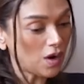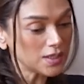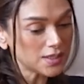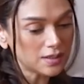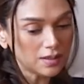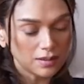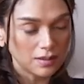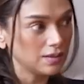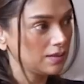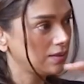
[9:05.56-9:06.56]
was a... Is
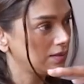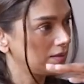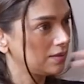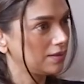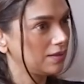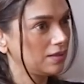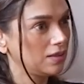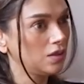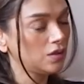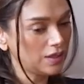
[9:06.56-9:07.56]
there a new
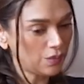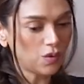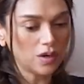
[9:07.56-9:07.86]
goalpost? No, there,